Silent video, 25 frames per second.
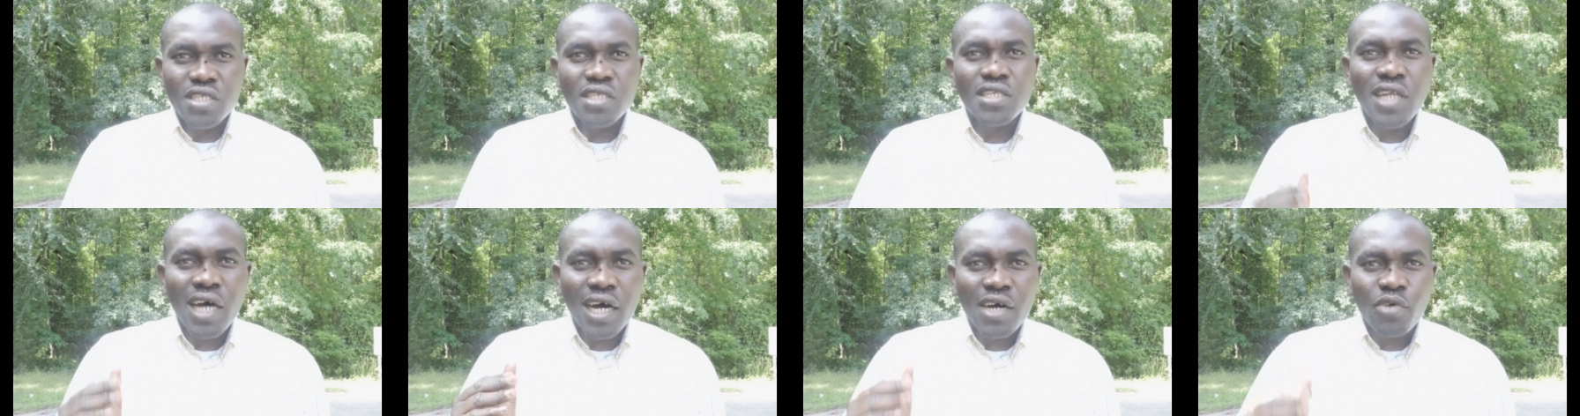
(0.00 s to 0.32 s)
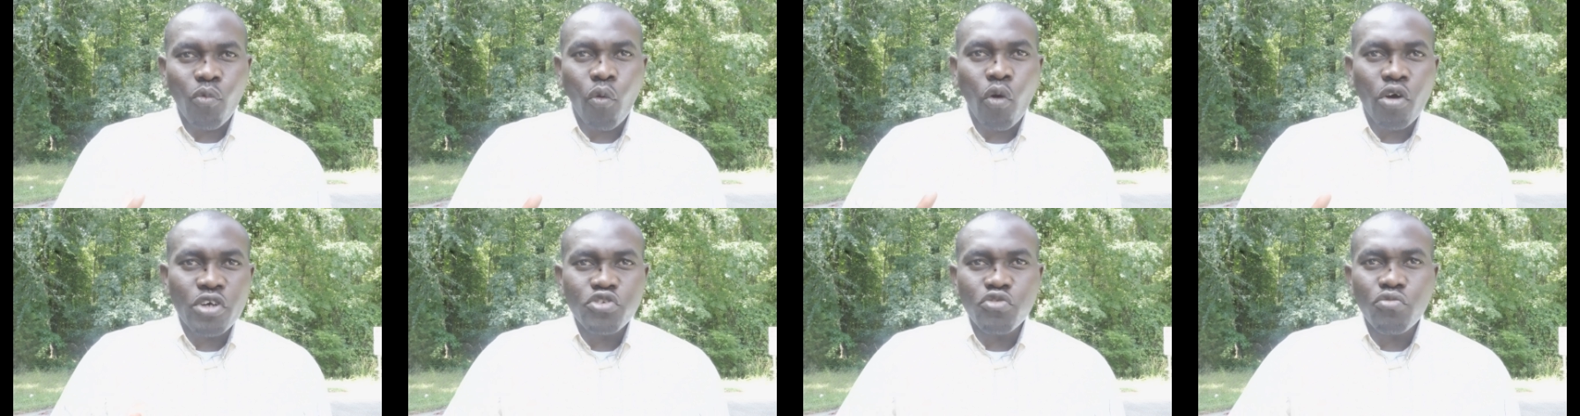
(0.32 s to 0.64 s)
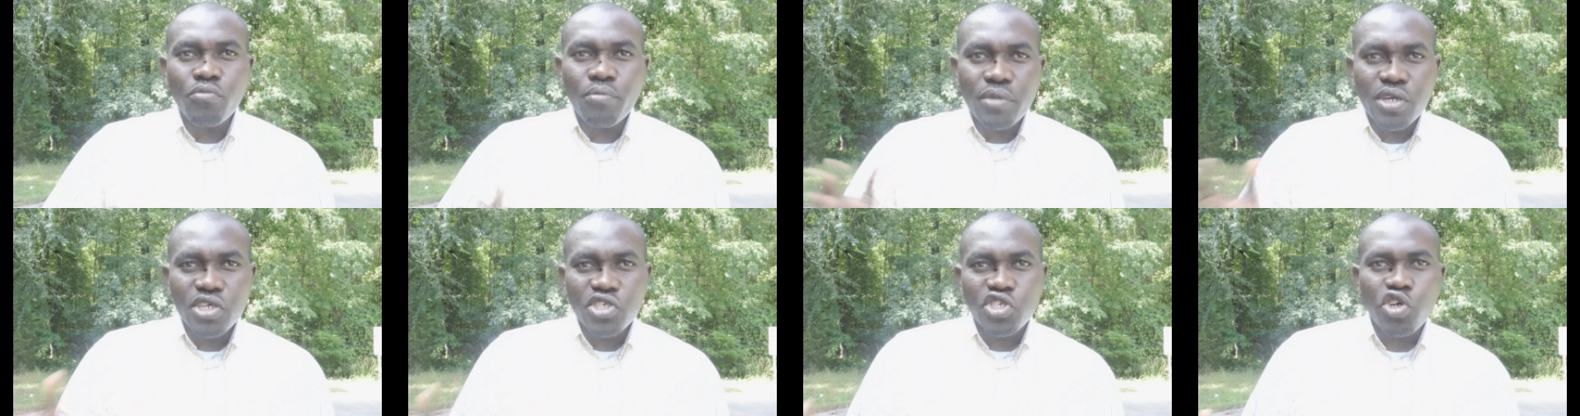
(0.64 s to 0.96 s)
that what you
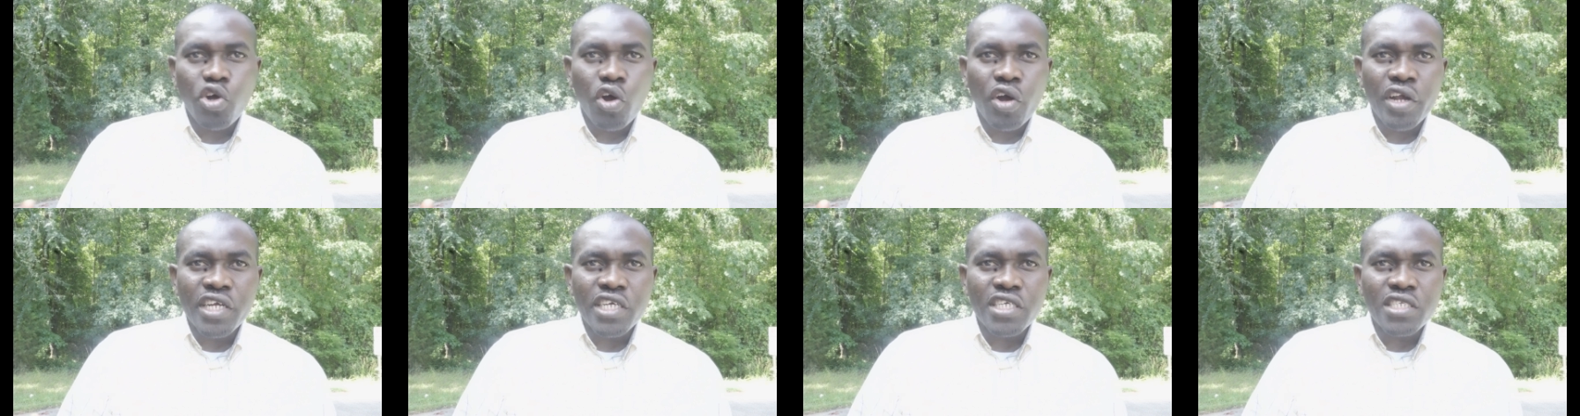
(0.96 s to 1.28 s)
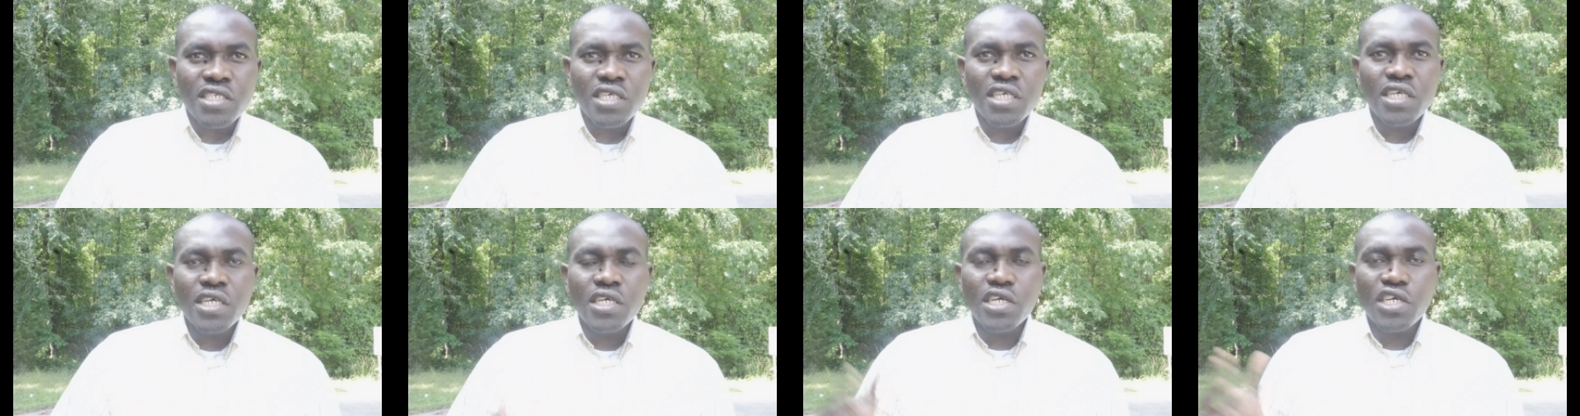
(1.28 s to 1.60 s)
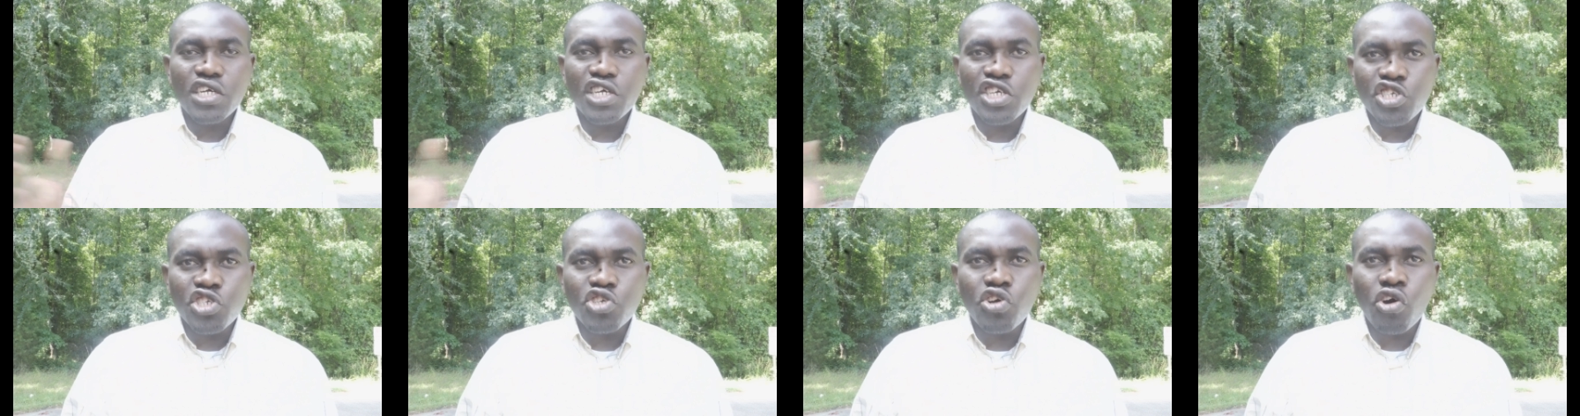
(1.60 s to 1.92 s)
major in
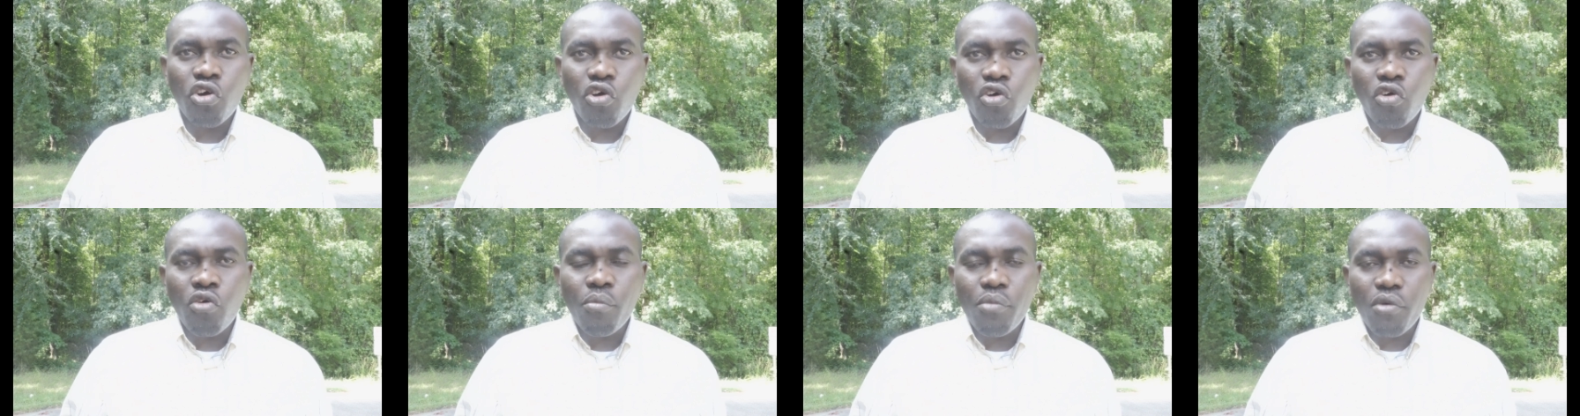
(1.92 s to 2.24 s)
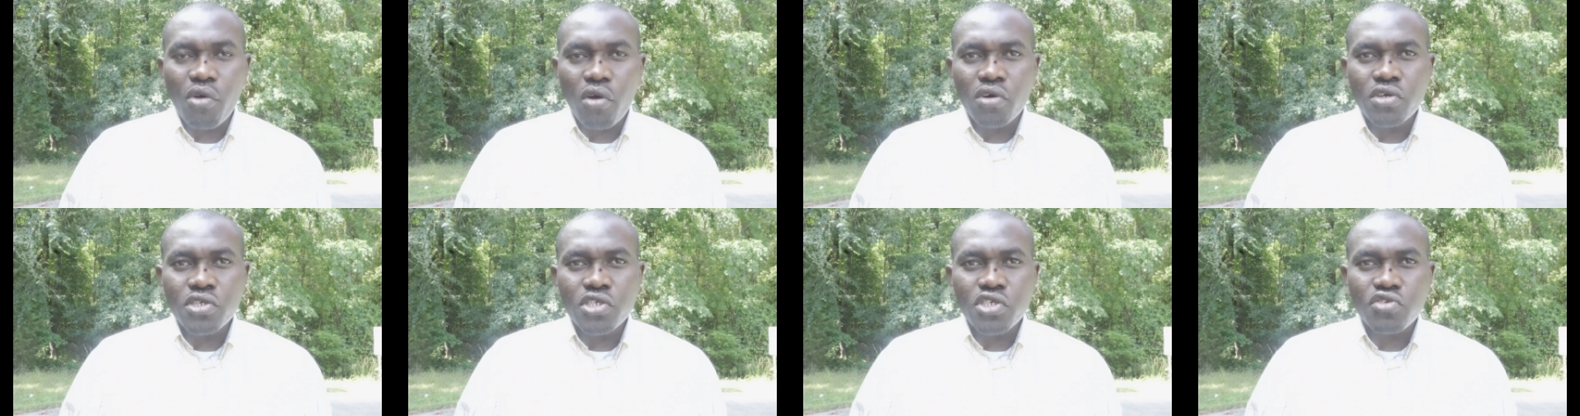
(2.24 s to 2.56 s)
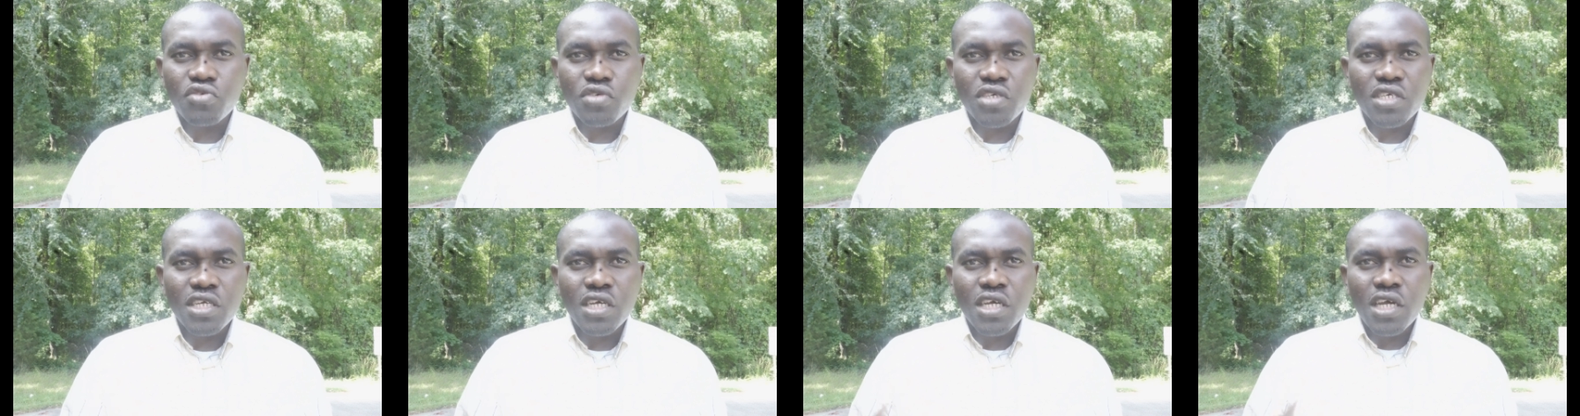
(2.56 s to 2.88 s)
your home
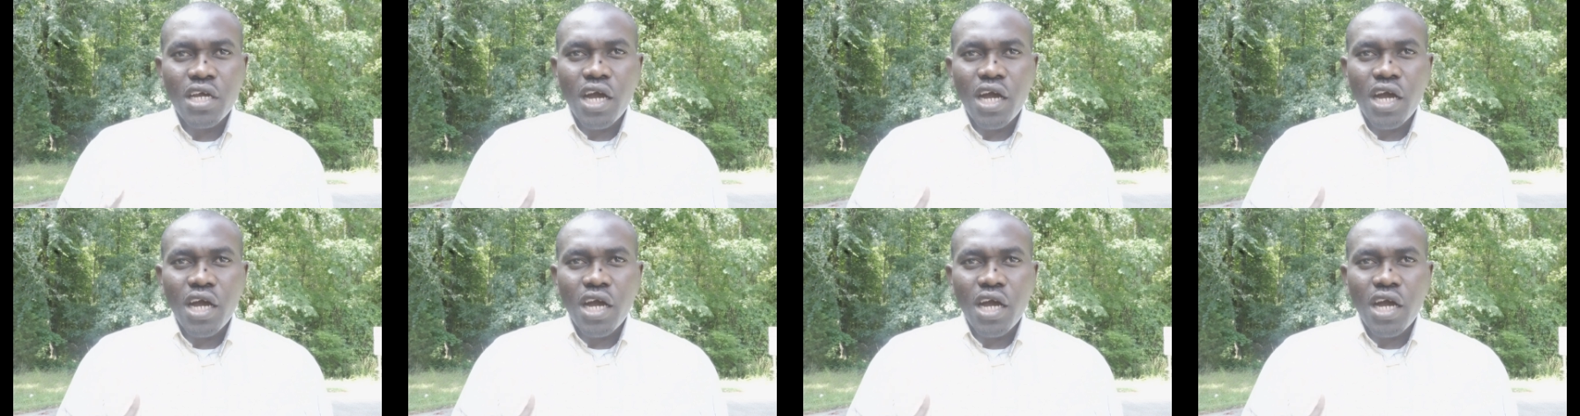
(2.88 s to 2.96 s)
country.